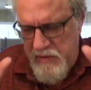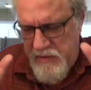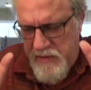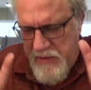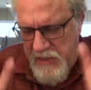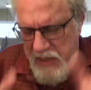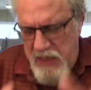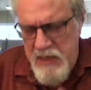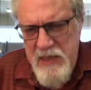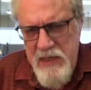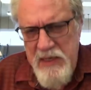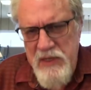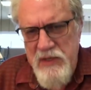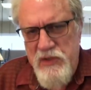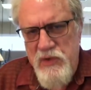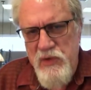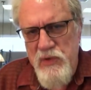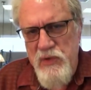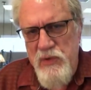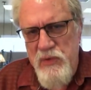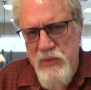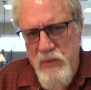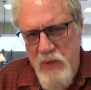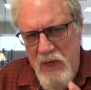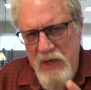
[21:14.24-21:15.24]
get it
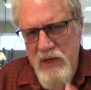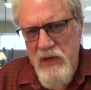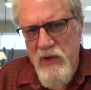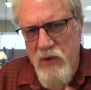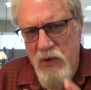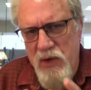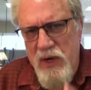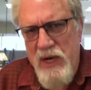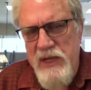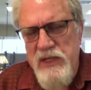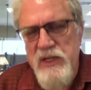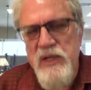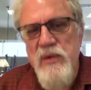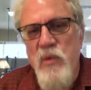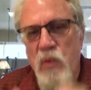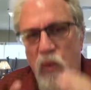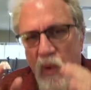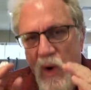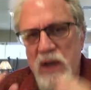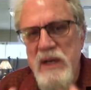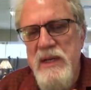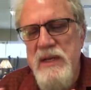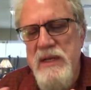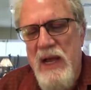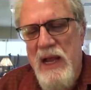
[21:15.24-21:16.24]
into one Qurayshi,
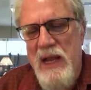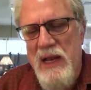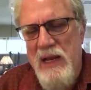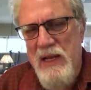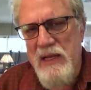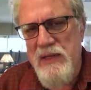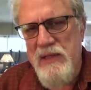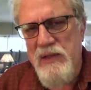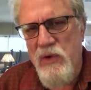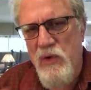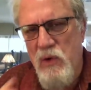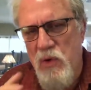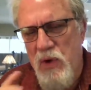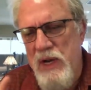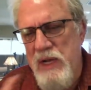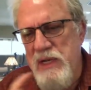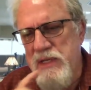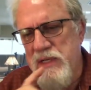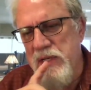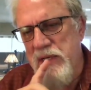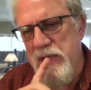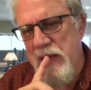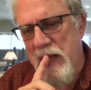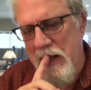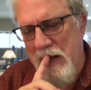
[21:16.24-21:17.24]
one dialect, the
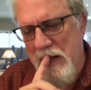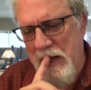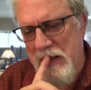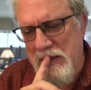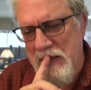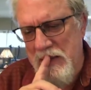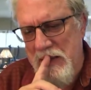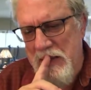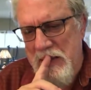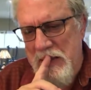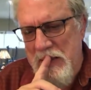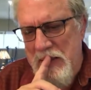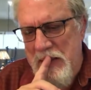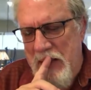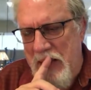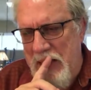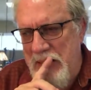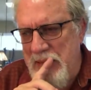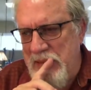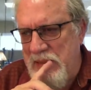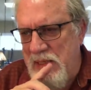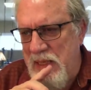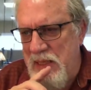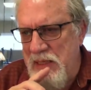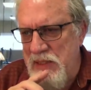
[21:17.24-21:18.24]
Qurayshi dialect, and
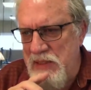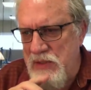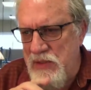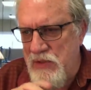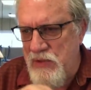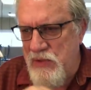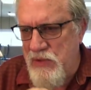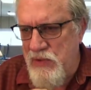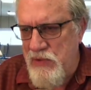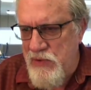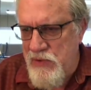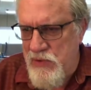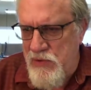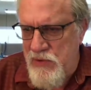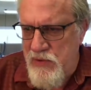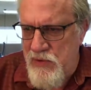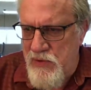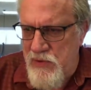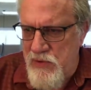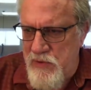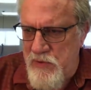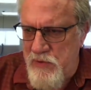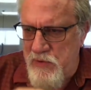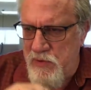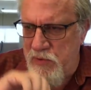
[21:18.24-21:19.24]
send it
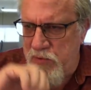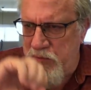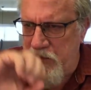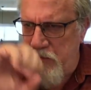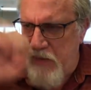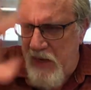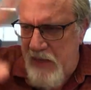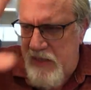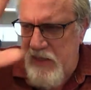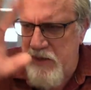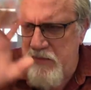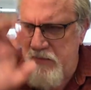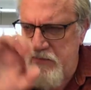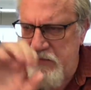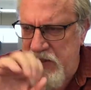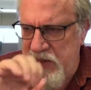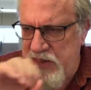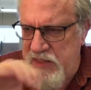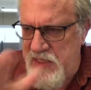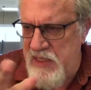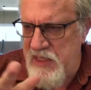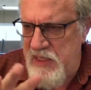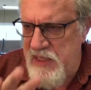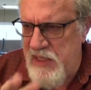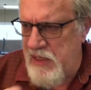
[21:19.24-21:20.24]
to Mecca,
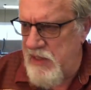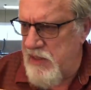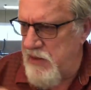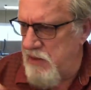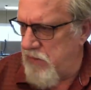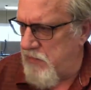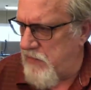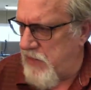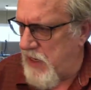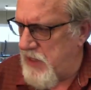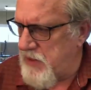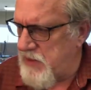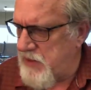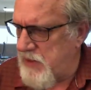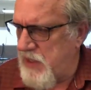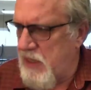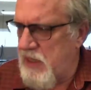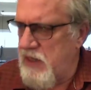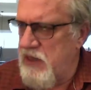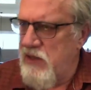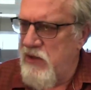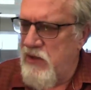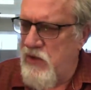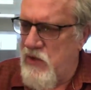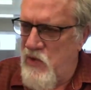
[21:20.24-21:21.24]
Medina,
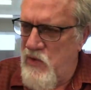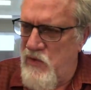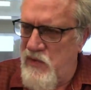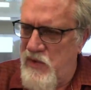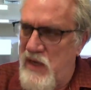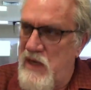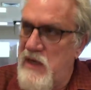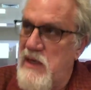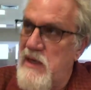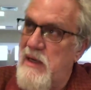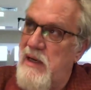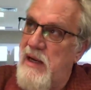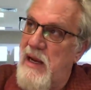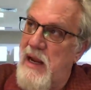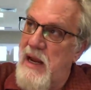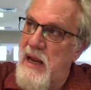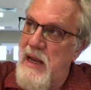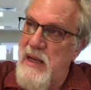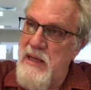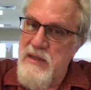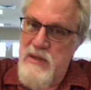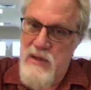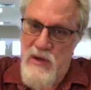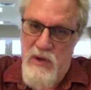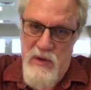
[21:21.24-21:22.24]
Basra, Kufa,
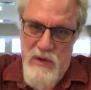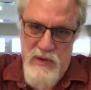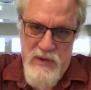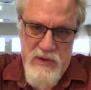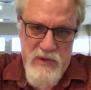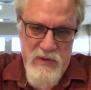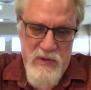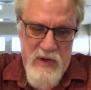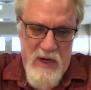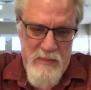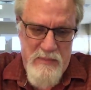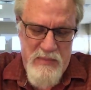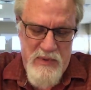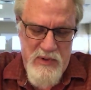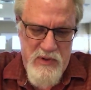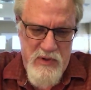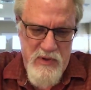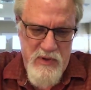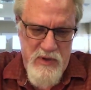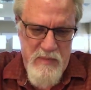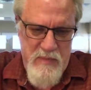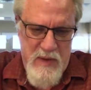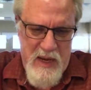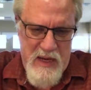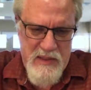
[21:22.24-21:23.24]
and also up to
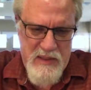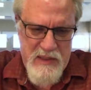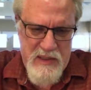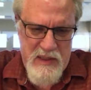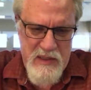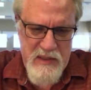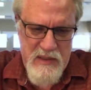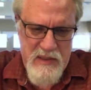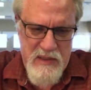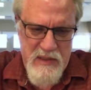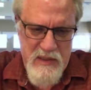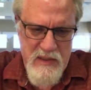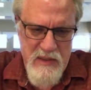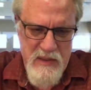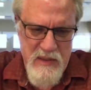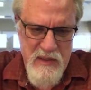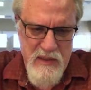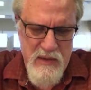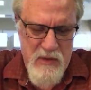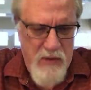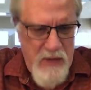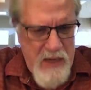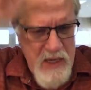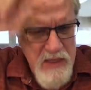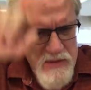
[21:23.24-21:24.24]
Damascus.
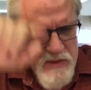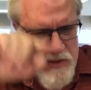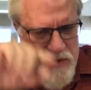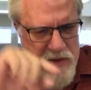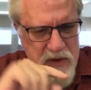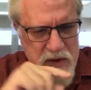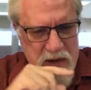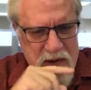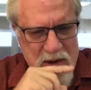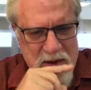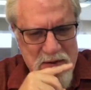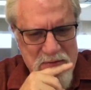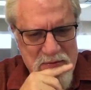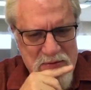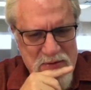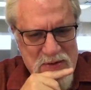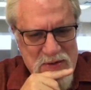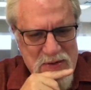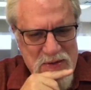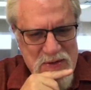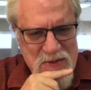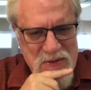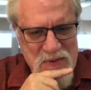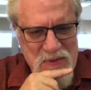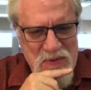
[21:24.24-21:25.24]
Okay, so you have
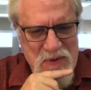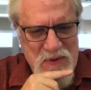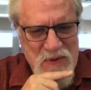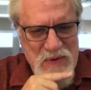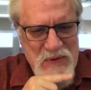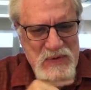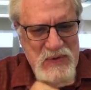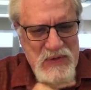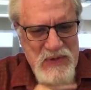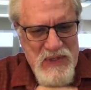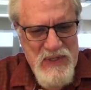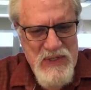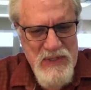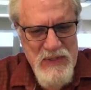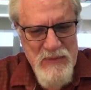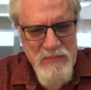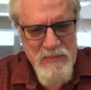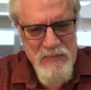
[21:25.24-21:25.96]
those